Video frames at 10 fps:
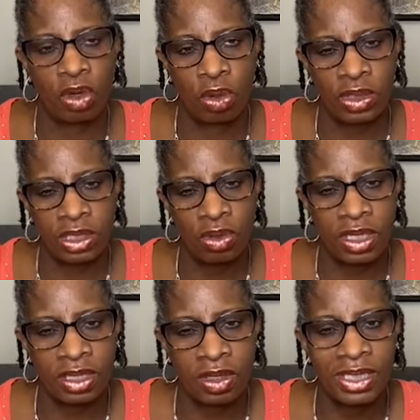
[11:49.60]
always go
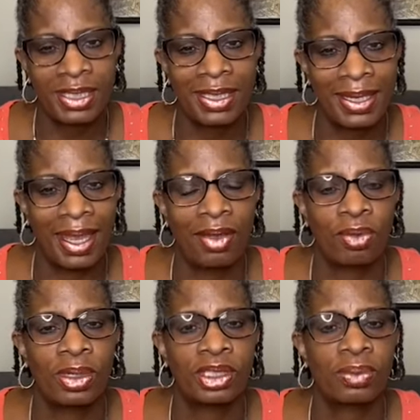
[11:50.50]
get the C A
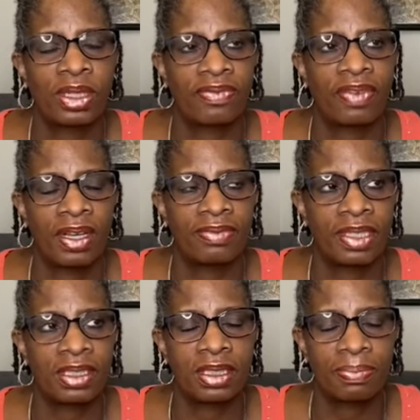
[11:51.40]
one twenty-five.
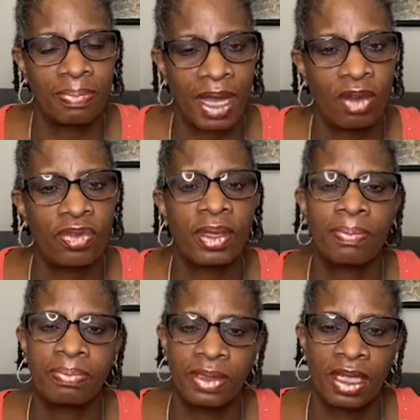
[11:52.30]
It's about the
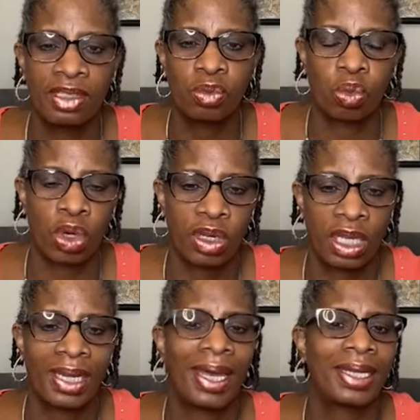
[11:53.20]
blood work a
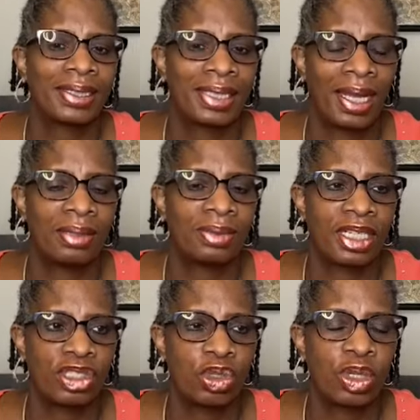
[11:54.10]
lot of times
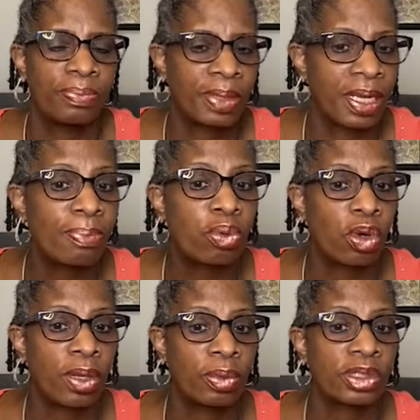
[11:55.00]
that you can
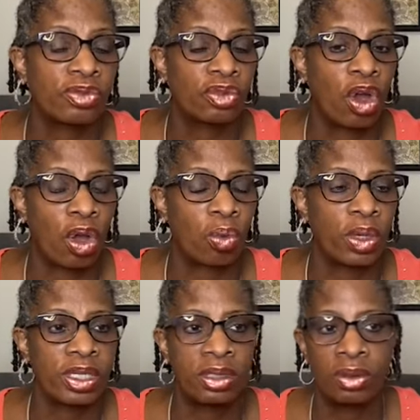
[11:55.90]
pinpoint what's wrong
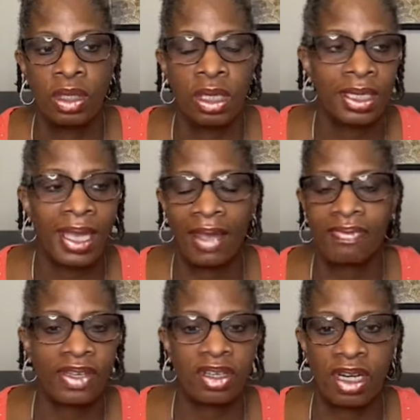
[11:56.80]
when you can't
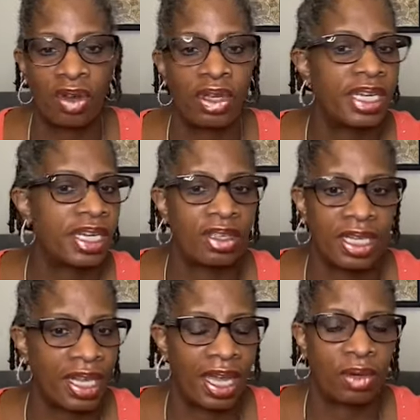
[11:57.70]
figure it out any other
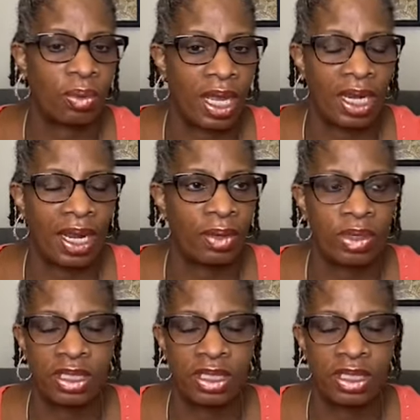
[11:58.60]
kind of way. Like when